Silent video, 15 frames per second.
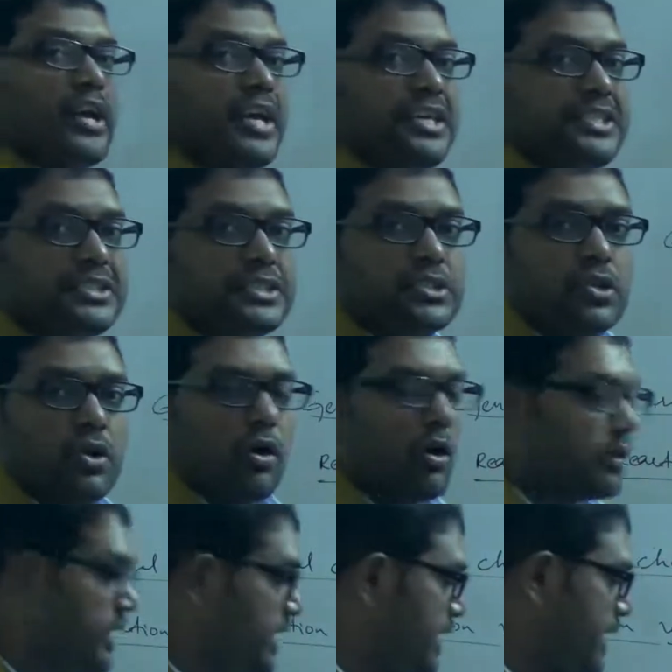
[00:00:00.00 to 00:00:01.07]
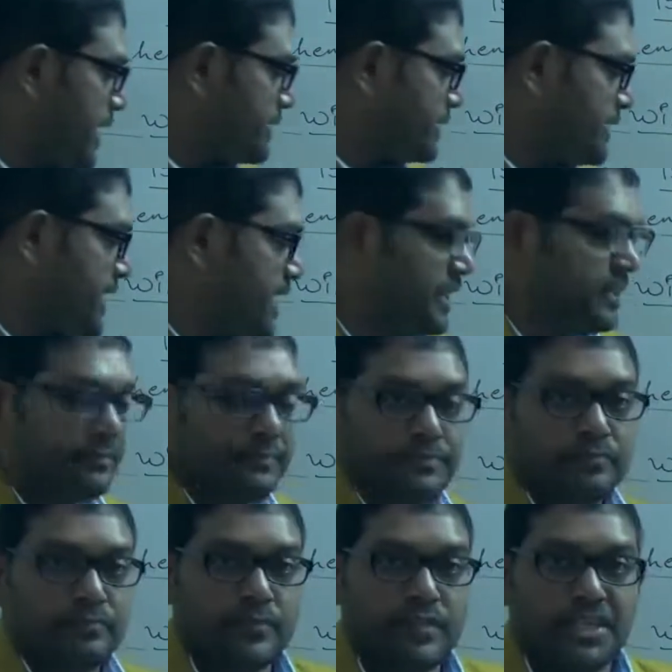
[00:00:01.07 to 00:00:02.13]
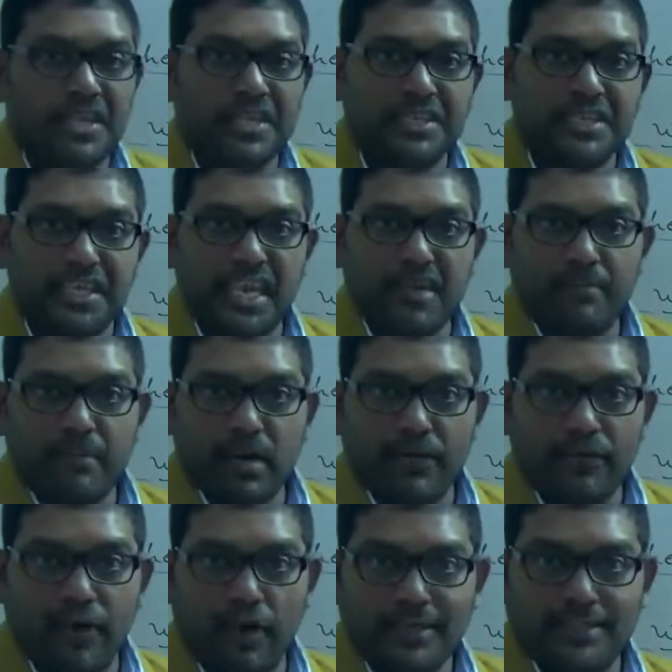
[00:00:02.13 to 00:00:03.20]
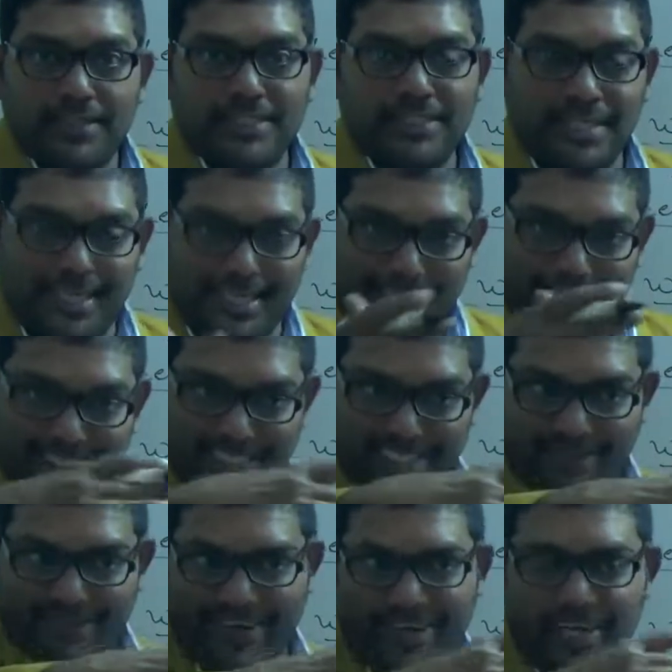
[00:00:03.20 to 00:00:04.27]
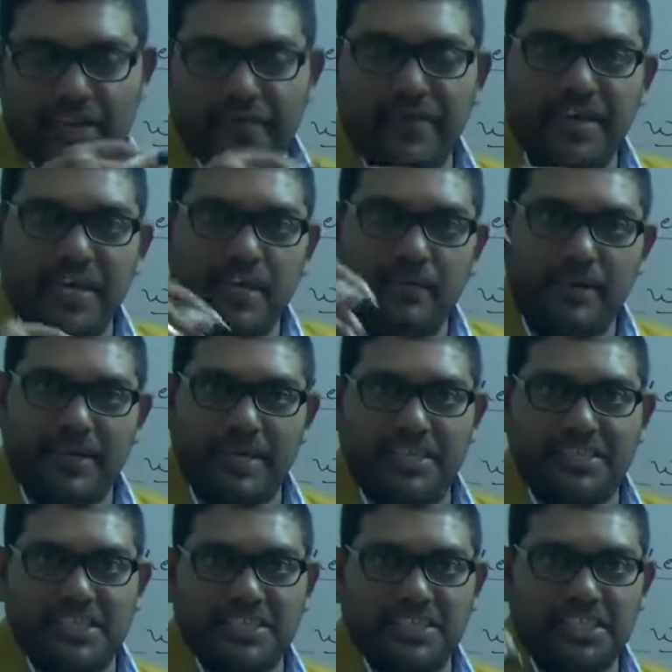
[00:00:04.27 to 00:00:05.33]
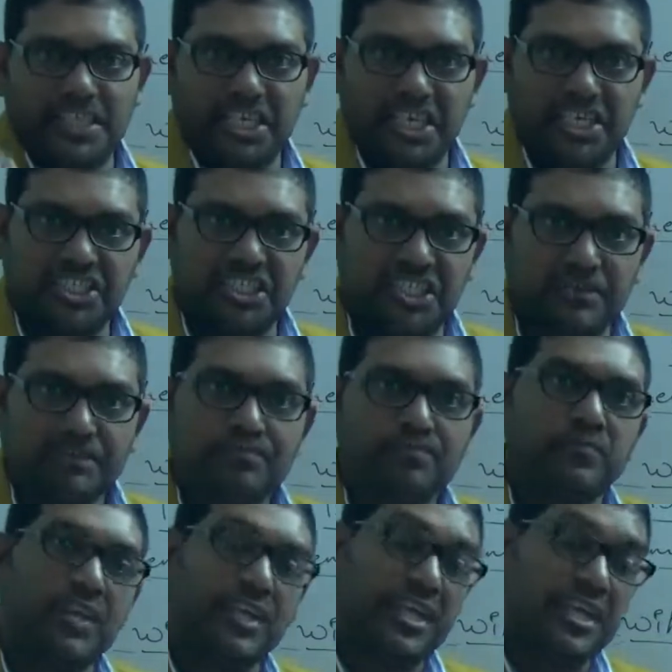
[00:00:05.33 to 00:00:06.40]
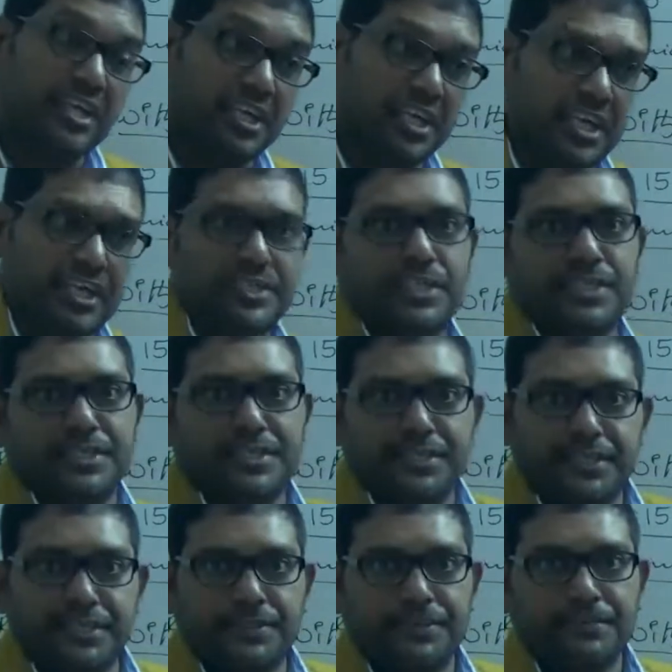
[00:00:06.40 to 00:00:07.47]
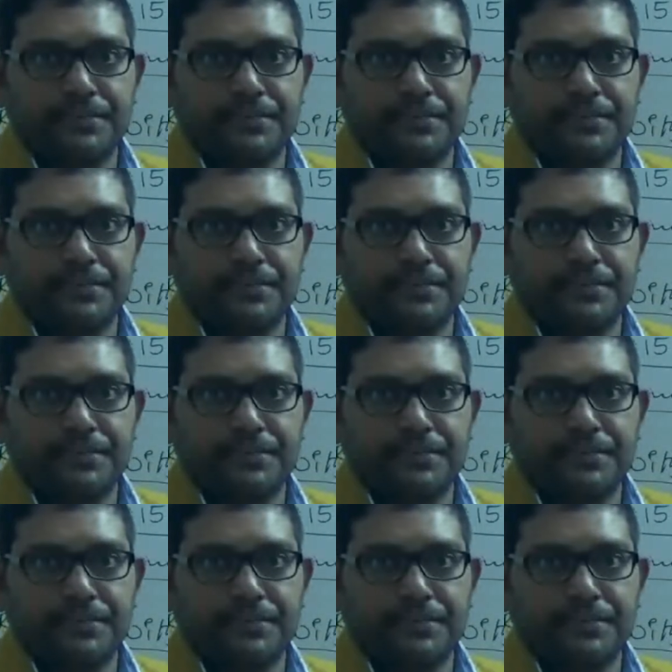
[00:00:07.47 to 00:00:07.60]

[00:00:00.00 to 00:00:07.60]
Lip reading: is strongly acidic. The number of oxygens increases for a given element, its acidic nature increases.